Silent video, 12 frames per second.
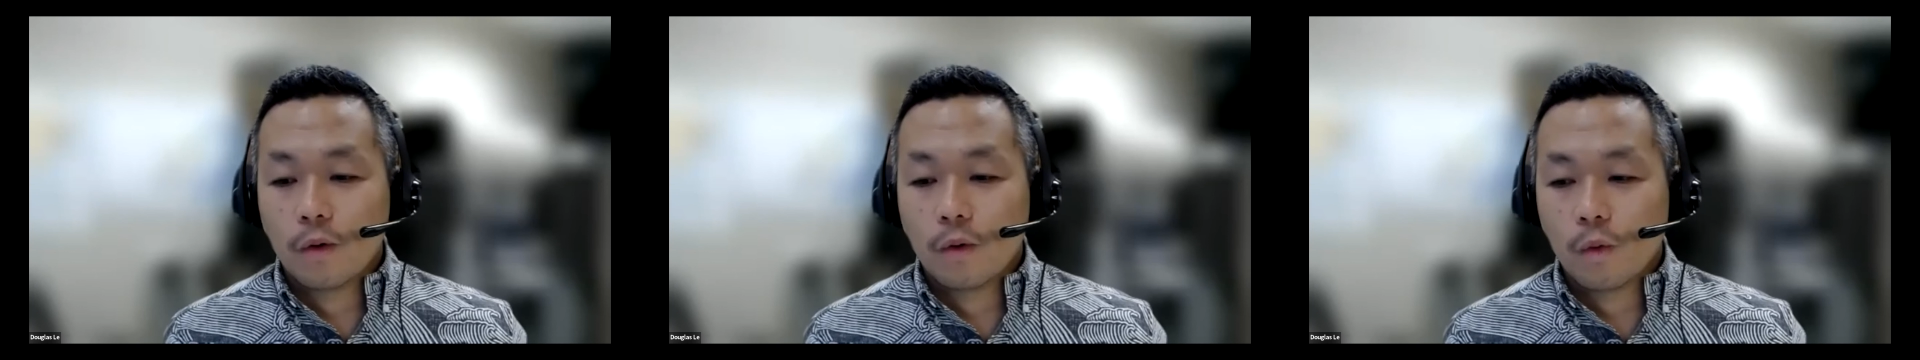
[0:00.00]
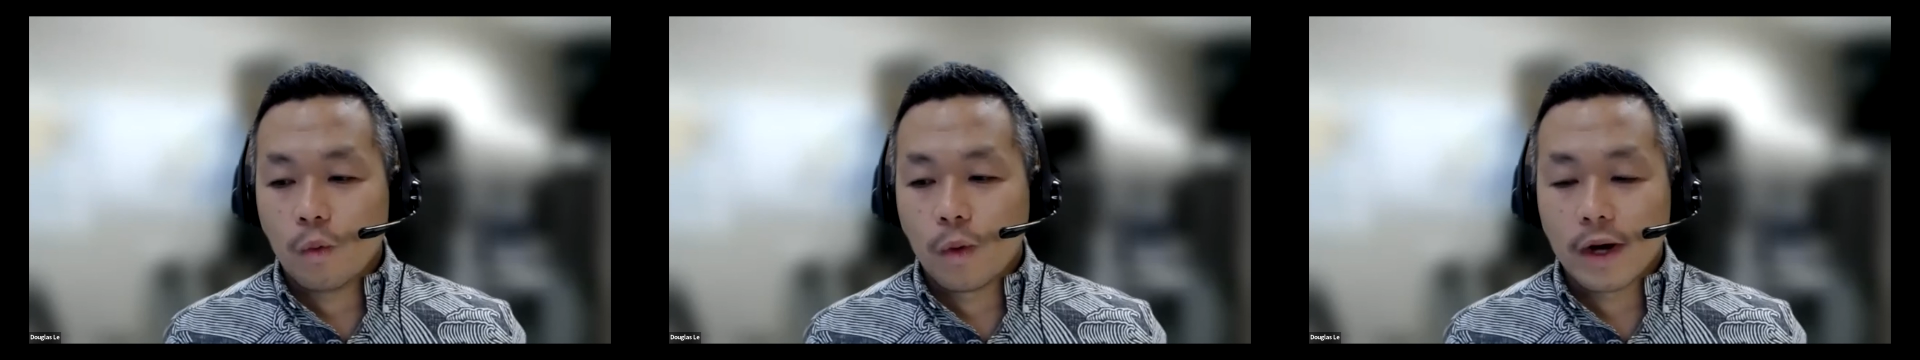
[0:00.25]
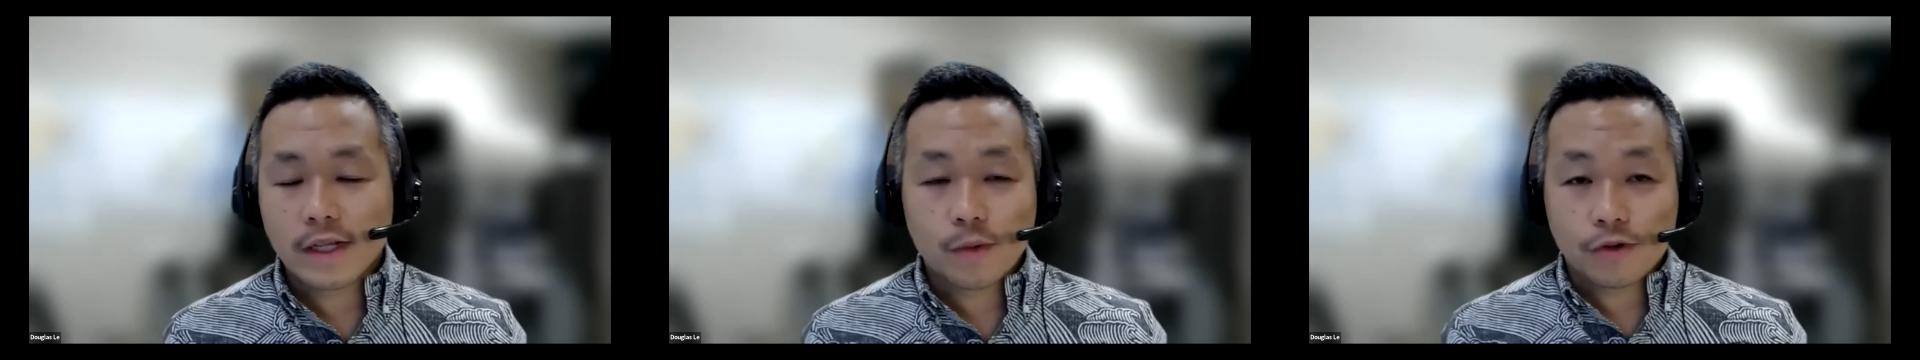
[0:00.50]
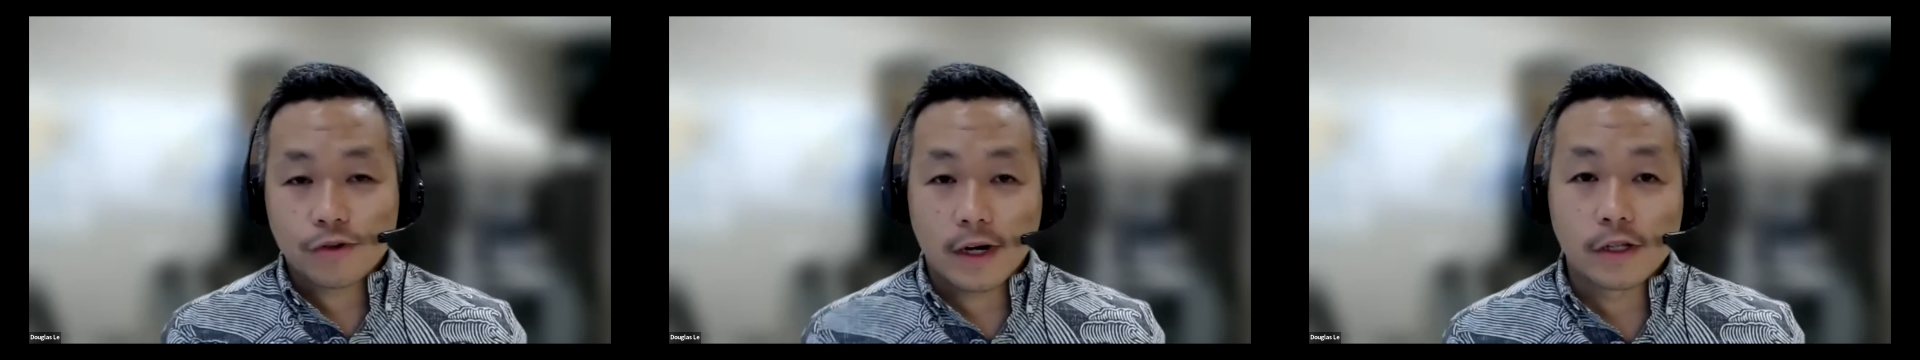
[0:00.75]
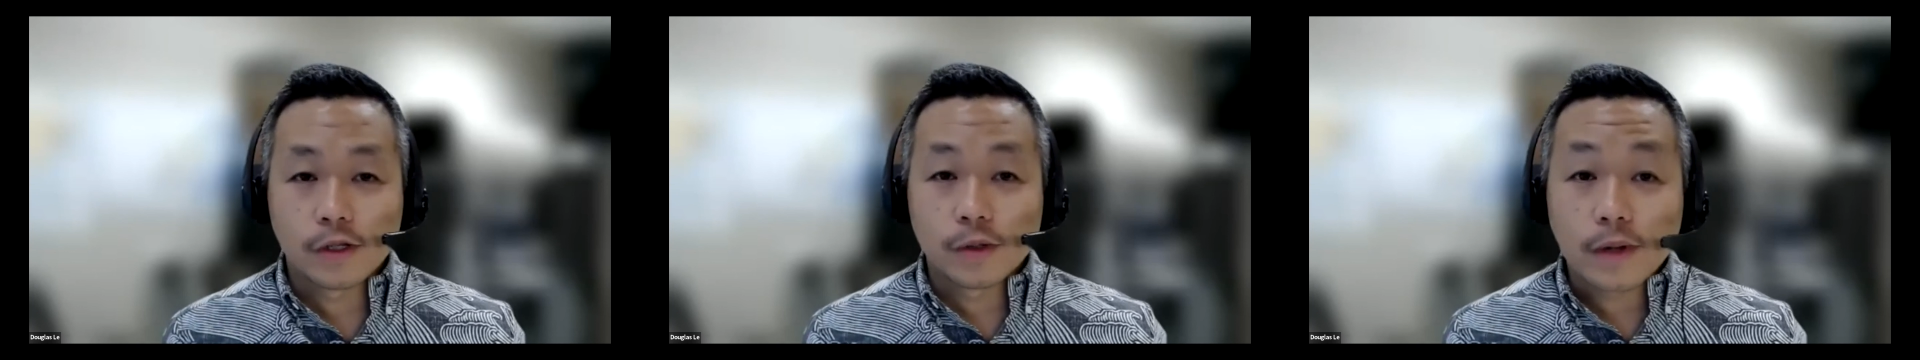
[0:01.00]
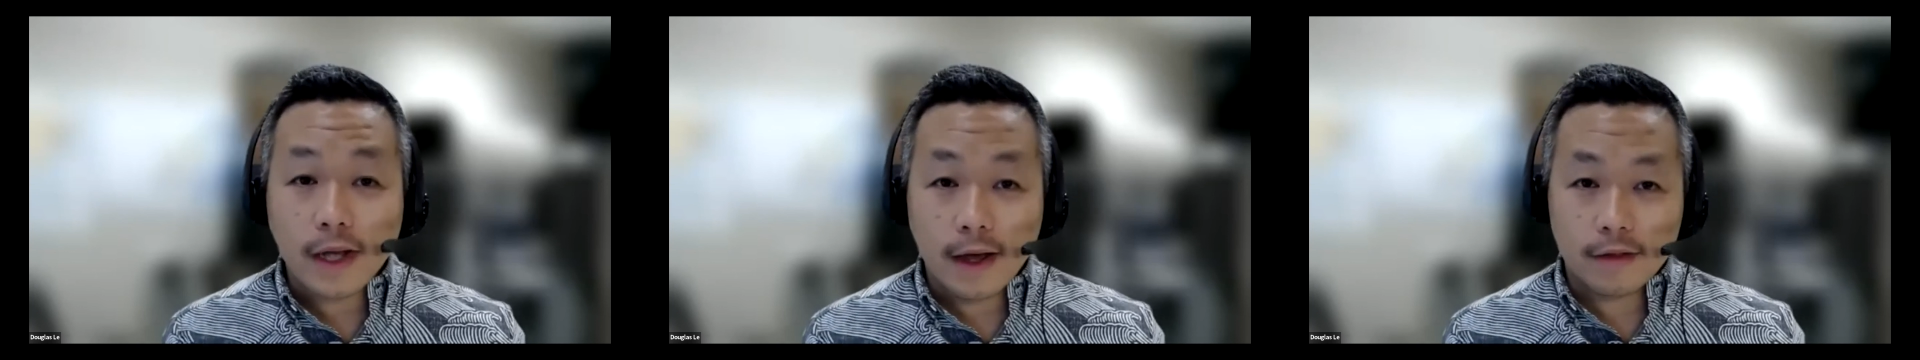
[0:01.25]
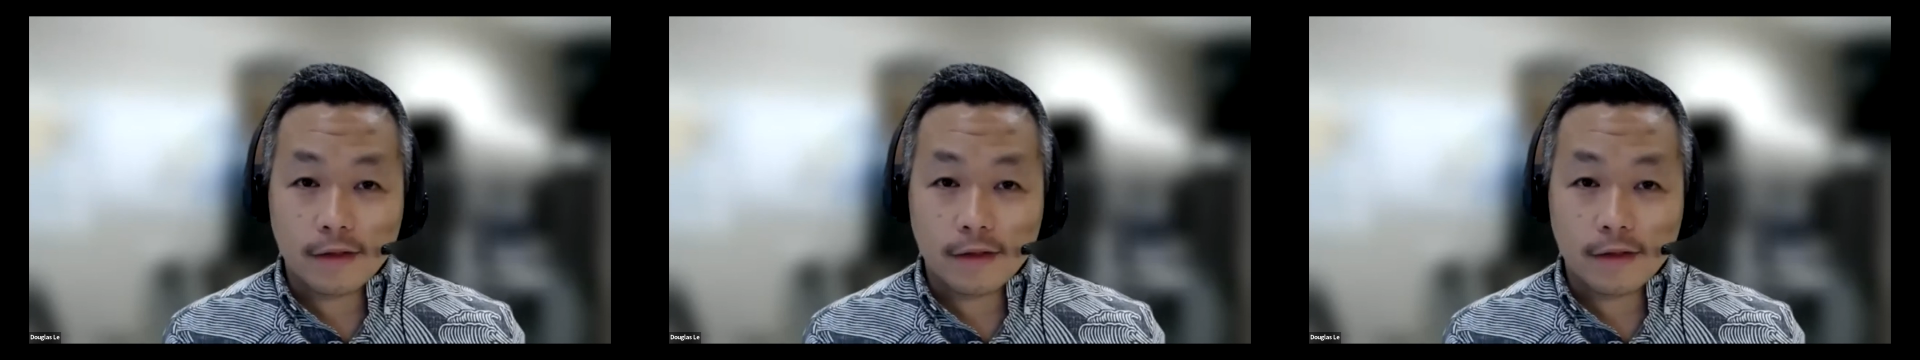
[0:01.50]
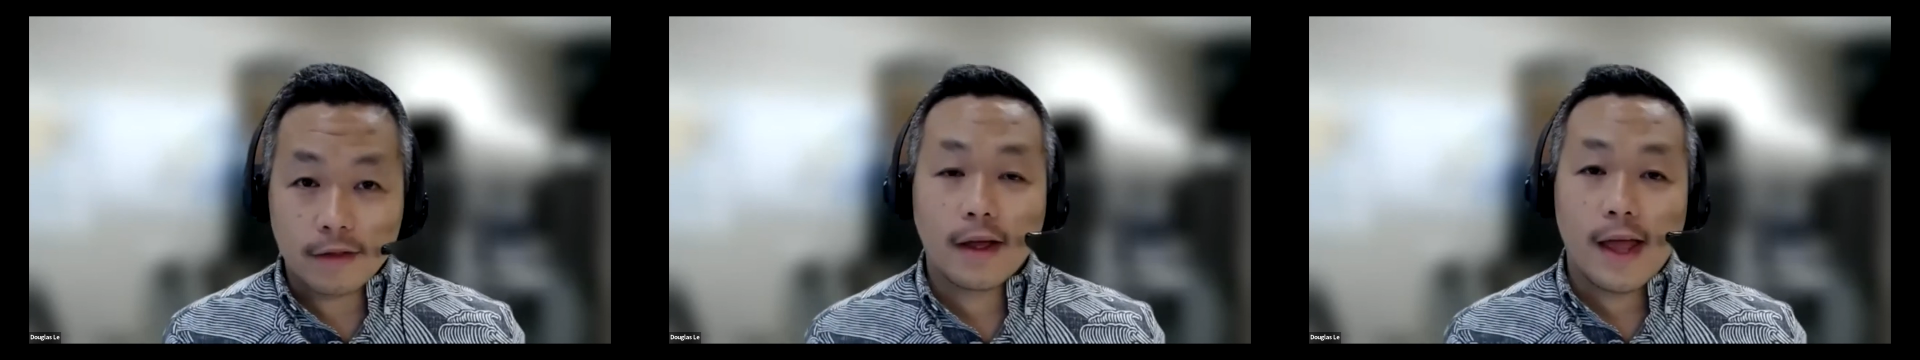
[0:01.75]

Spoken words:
what is it we're trying to do together?